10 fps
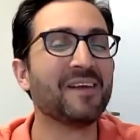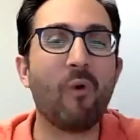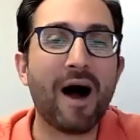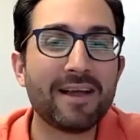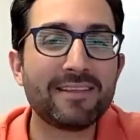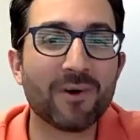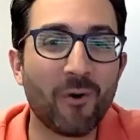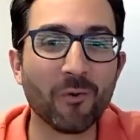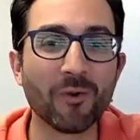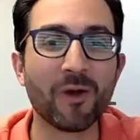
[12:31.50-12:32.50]
why so,
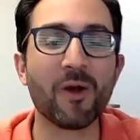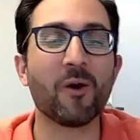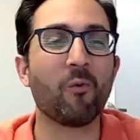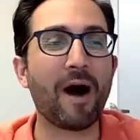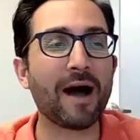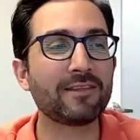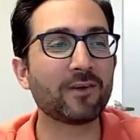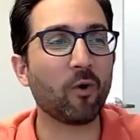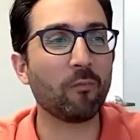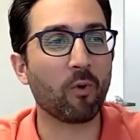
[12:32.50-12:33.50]
don't why
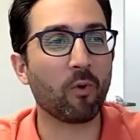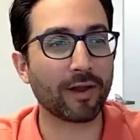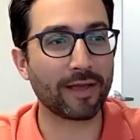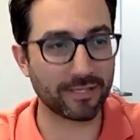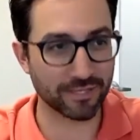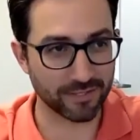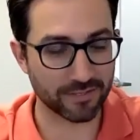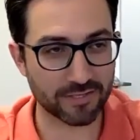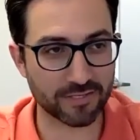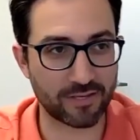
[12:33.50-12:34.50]
don't more
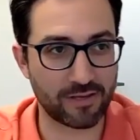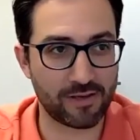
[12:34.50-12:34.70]
agents